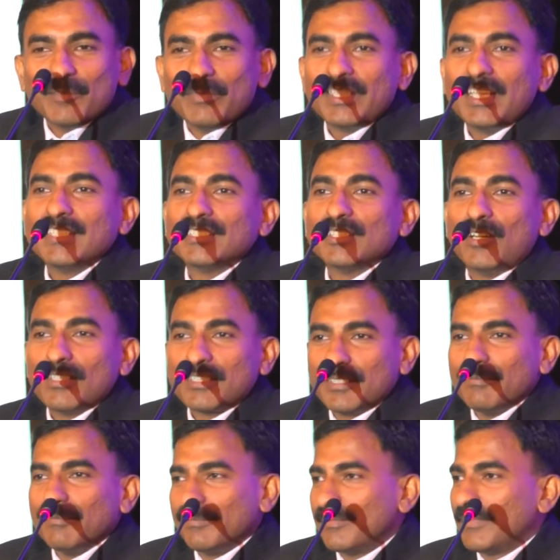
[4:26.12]
But that's
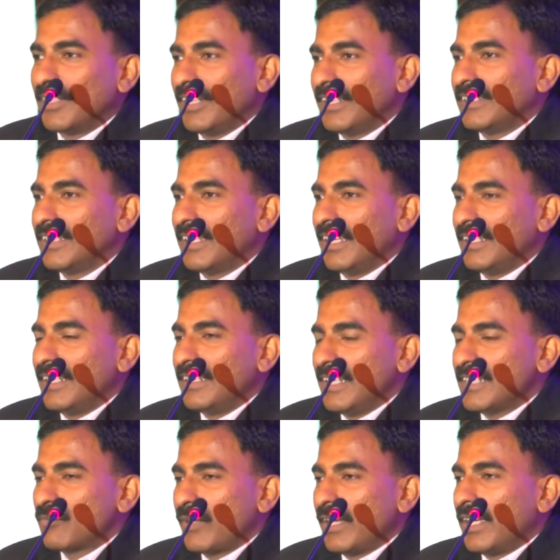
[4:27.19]
awesome, right? And
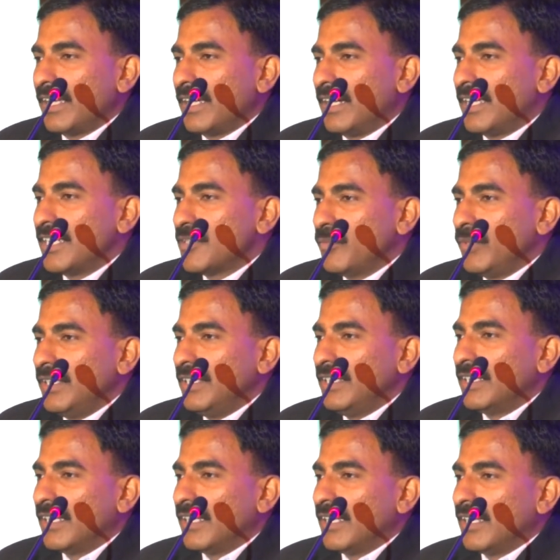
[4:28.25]
that's where HP,
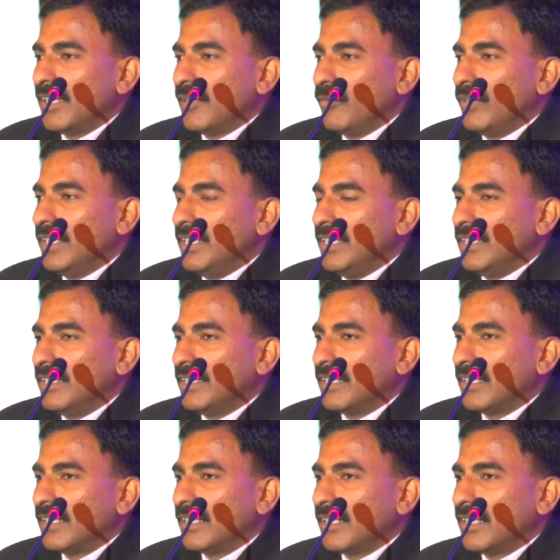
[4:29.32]

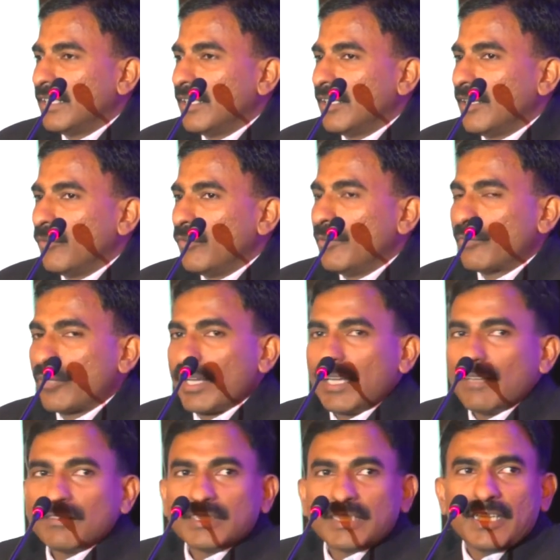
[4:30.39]
we pride
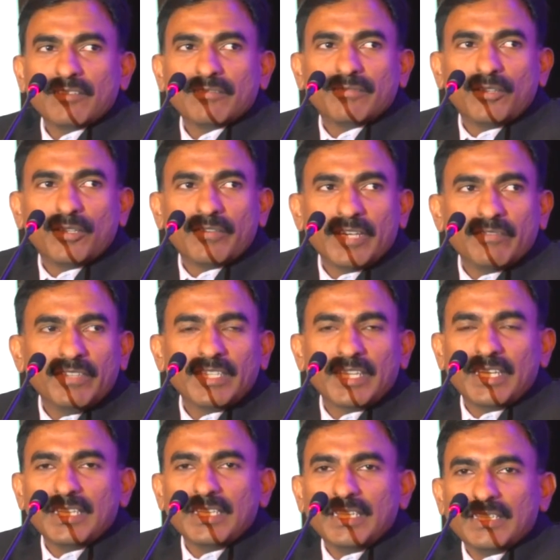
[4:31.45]
ourselves of having
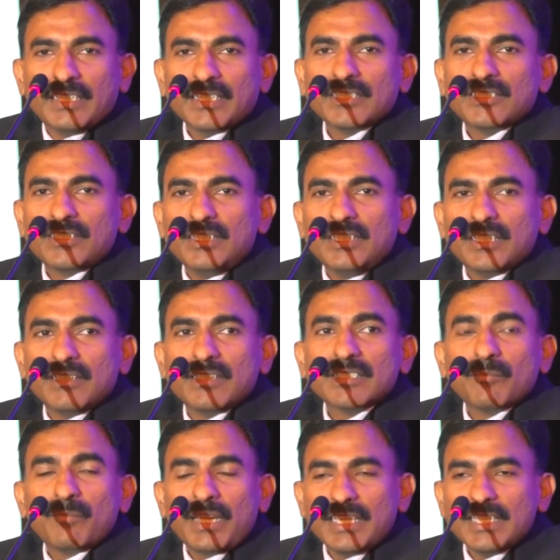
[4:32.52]
a industry, a
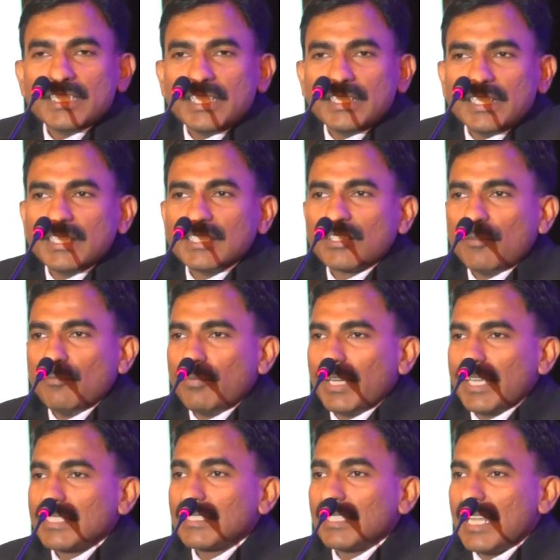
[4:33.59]
supply chain that is
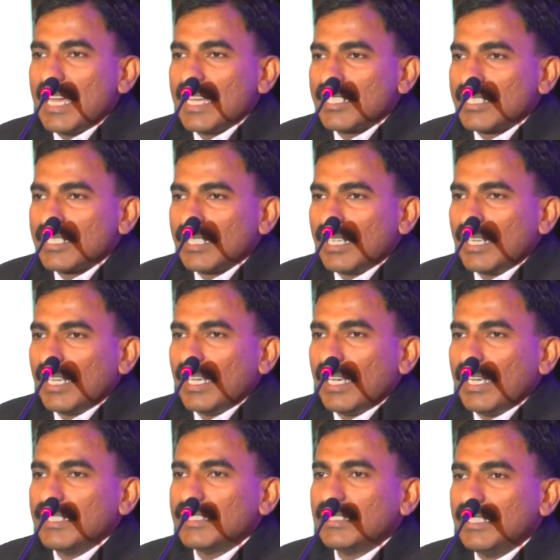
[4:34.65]
complex, large,
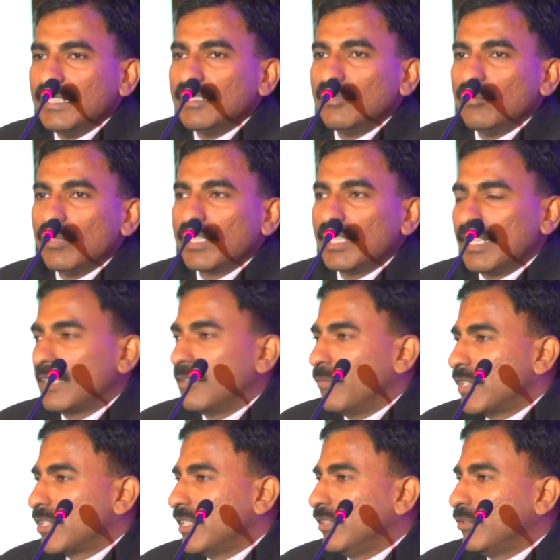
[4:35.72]
and still working like a
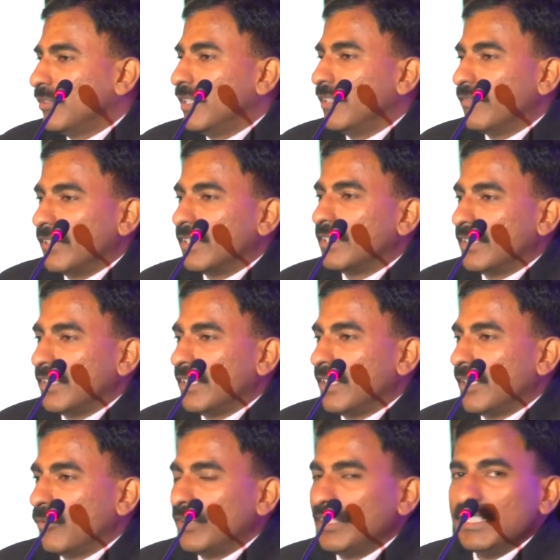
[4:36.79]
machine to deliver
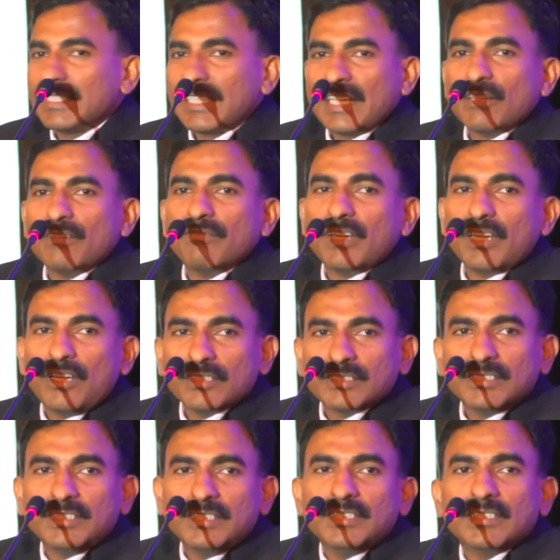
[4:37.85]
with this kind of
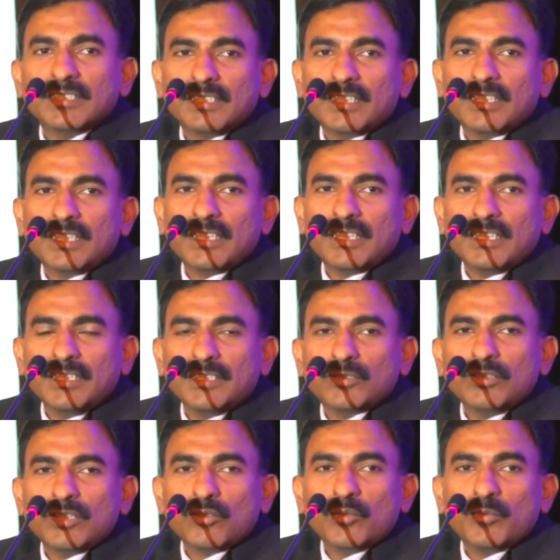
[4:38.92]
velocity
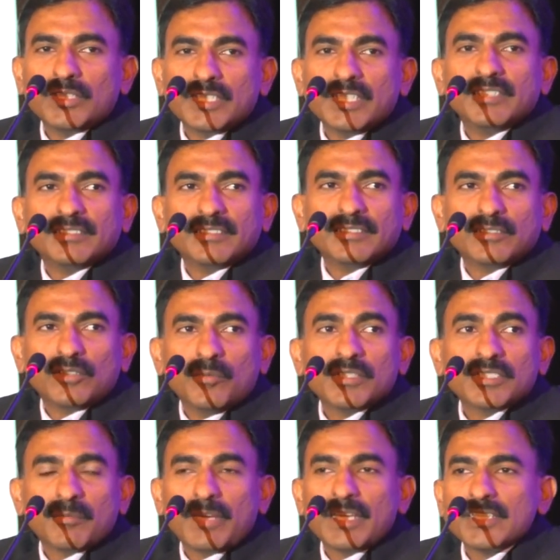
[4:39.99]
into the
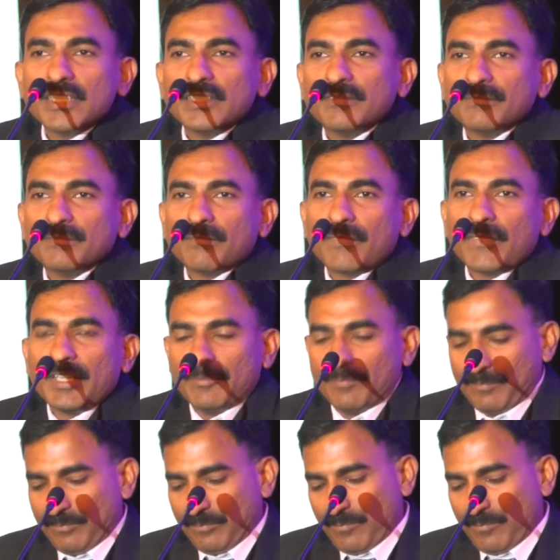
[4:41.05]
global supply chain, right?